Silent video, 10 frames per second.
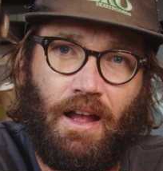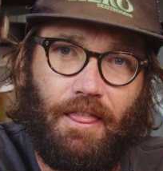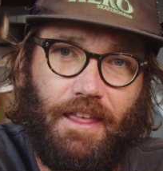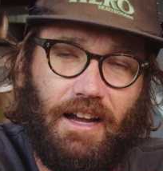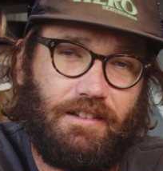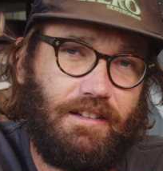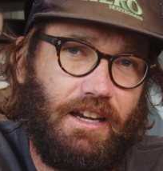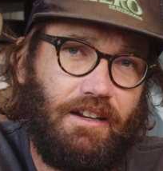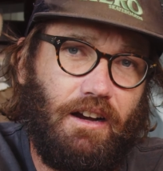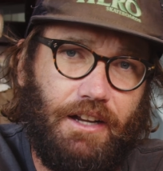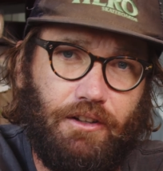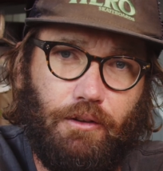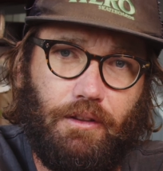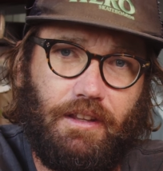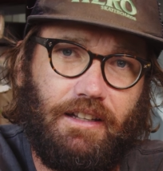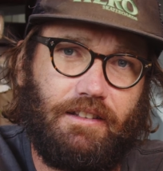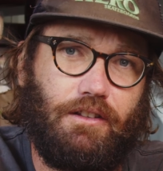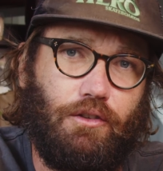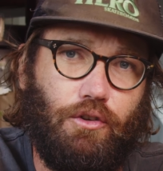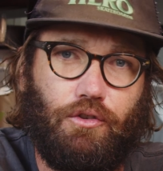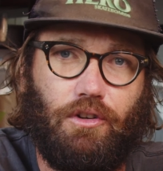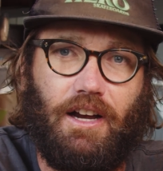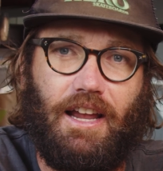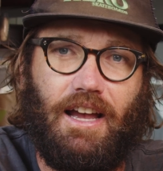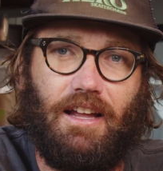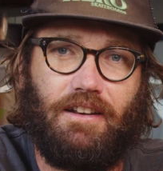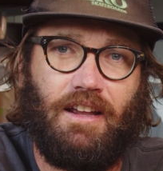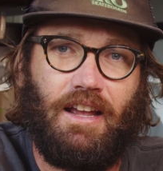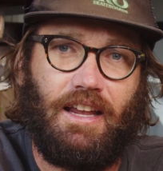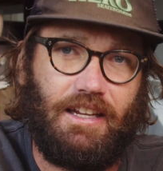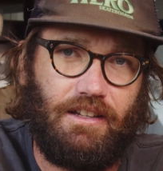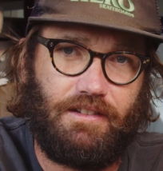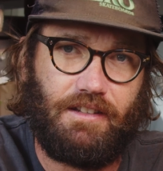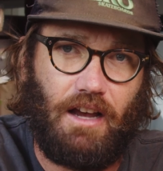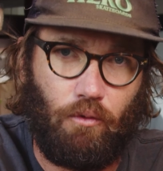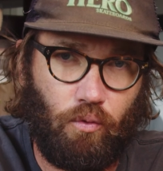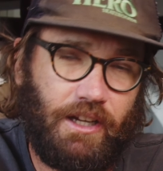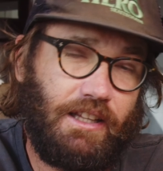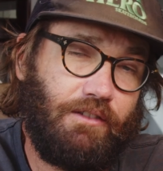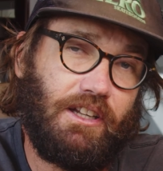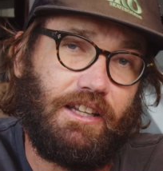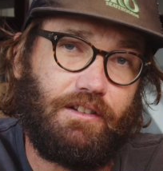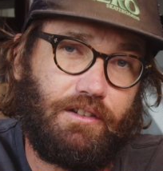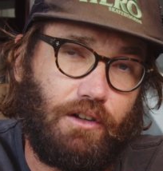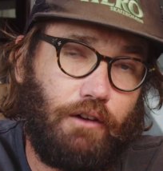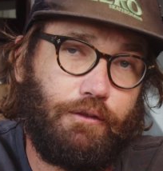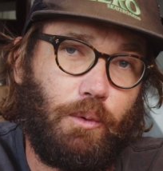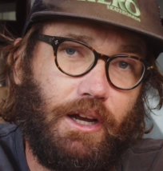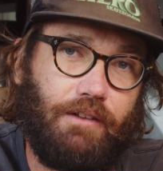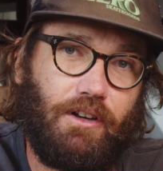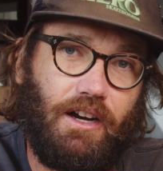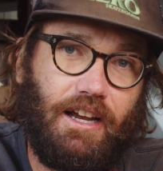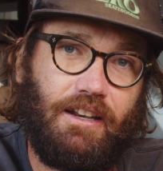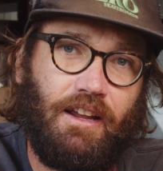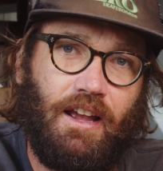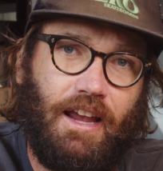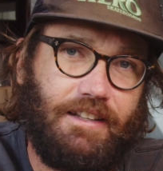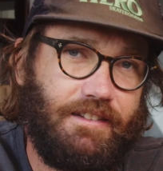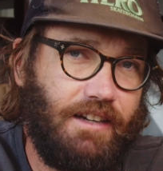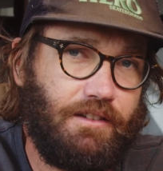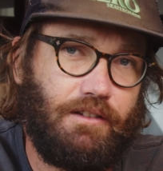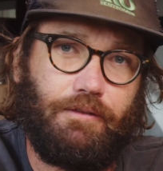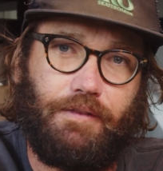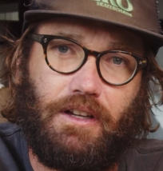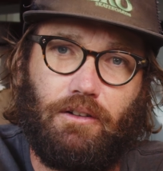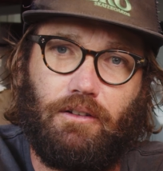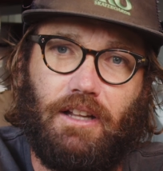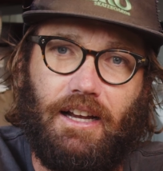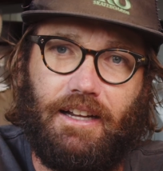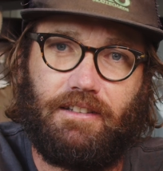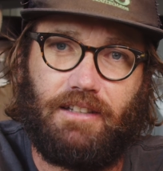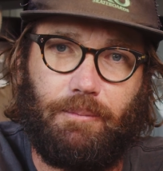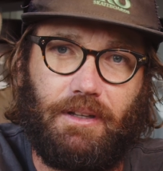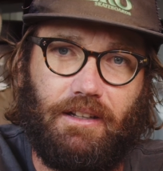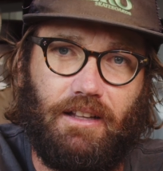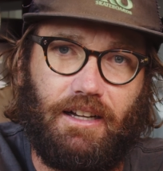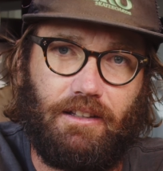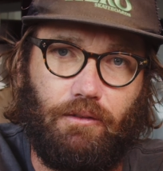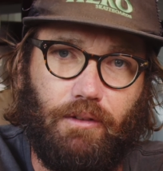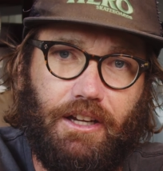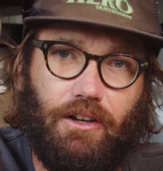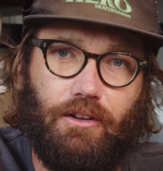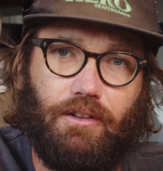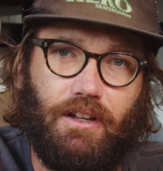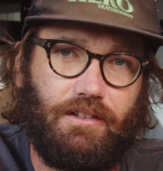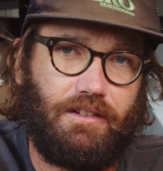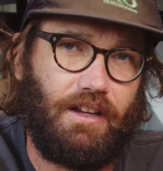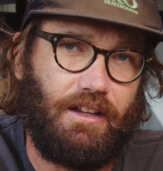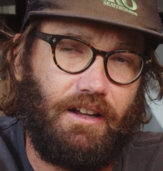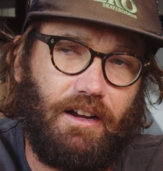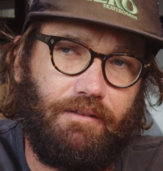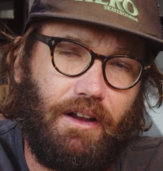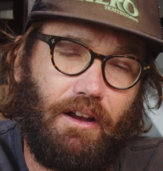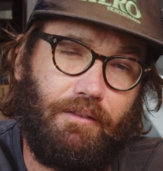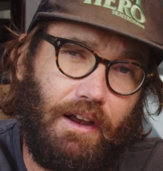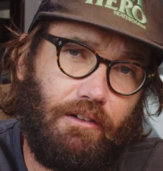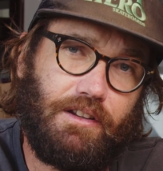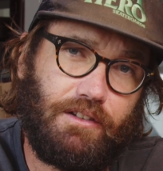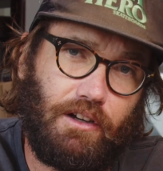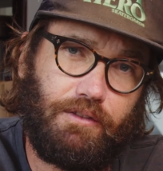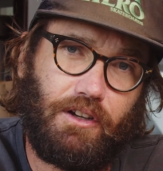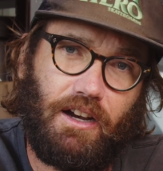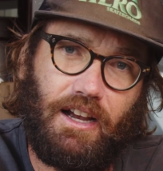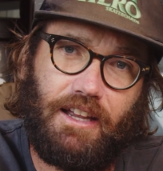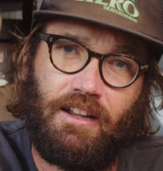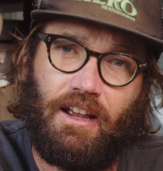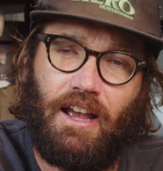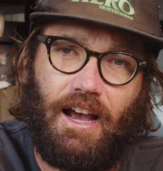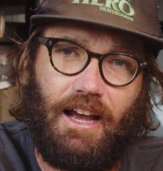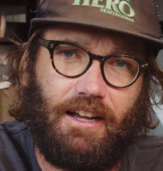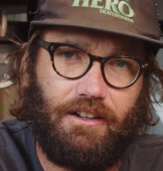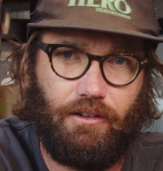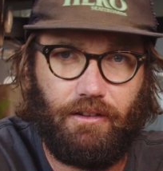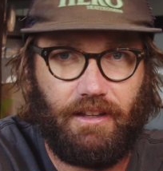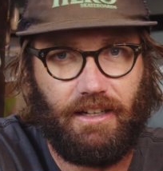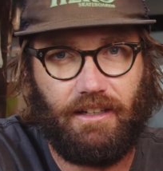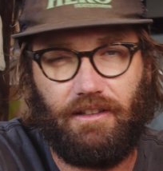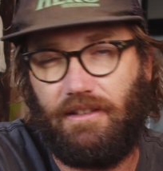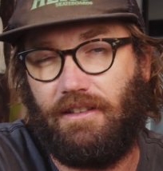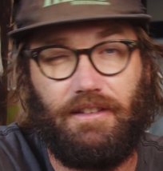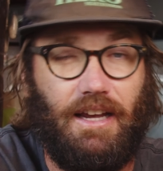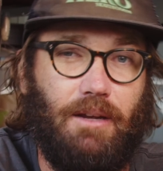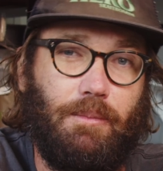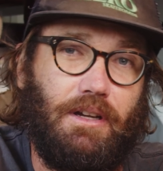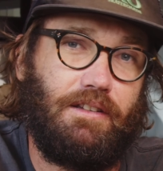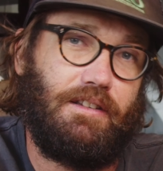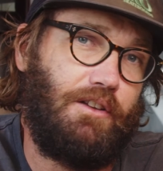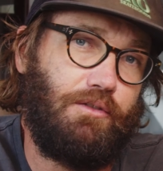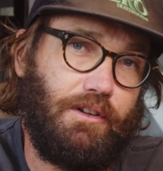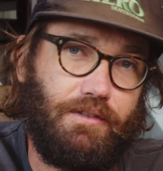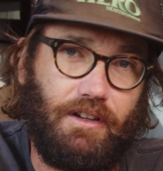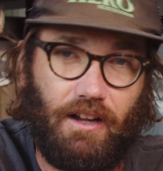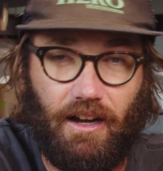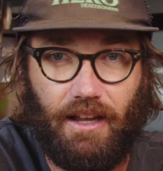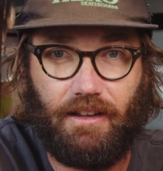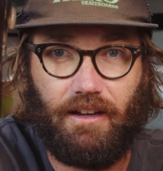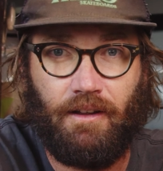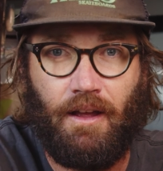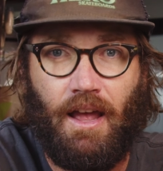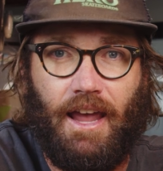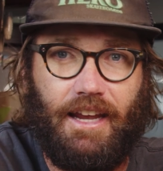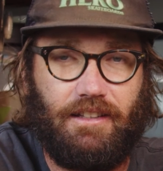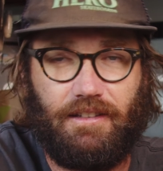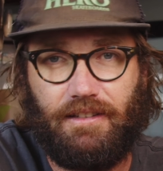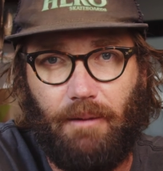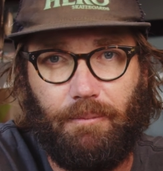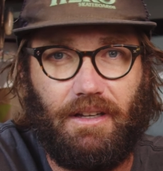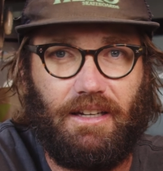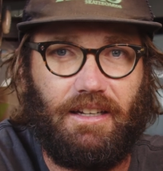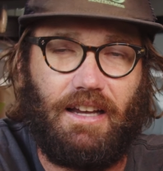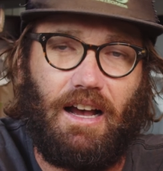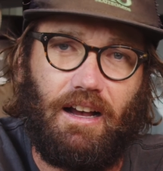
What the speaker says: That said, I don't think that the new TRIAD is a really, really soft wave kite. It doesn't feel like something like the Rio that's a very soft kite, and I don't think it's the same as a drifter neither. It's something